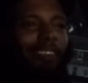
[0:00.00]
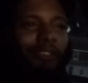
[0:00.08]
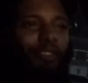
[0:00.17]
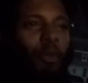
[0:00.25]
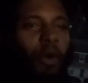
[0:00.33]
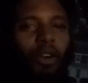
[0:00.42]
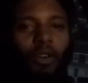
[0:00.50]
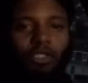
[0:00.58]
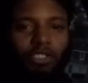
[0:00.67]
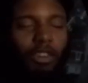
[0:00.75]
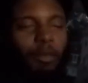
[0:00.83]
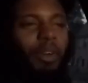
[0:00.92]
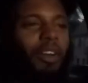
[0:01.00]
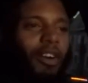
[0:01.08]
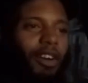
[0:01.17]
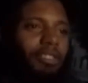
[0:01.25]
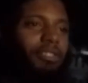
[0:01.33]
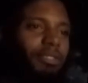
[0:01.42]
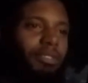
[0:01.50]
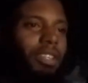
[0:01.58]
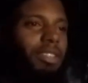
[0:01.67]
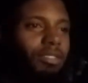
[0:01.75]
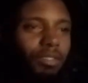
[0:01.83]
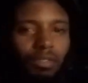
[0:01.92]
if you work on German cars,
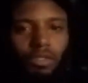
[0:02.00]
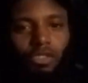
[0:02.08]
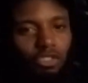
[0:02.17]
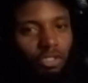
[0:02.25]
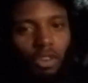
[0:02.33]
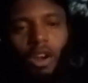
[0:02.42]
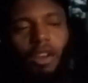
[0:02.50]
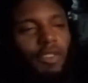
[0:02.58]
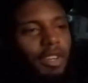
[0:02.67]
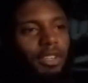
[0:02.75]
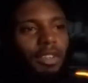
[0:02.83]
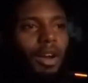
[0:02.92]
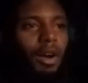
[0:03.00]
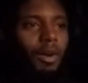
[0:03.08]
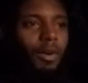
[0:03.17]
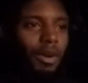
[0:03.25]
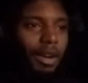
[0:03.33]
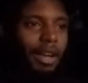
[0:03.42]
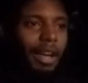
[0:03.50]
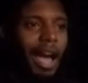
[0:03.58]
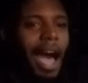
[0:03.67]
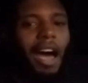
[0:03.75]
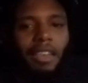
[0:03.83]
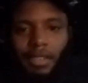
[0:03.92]
then you sure already know
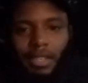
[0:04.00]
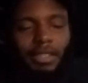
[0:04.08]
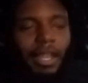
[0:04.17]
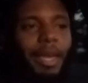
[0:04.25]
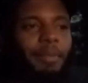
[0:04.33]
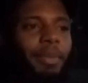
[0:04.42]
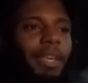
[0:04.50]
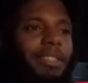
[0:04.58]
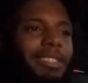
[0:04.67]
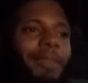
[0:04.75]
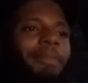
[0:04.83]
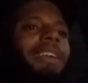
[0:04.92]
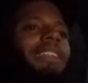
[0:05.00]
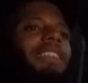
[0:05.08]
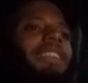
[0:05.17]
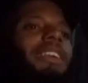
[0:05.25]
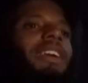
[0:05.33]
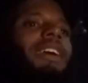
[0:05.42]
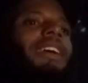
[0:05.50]
how your day be typically.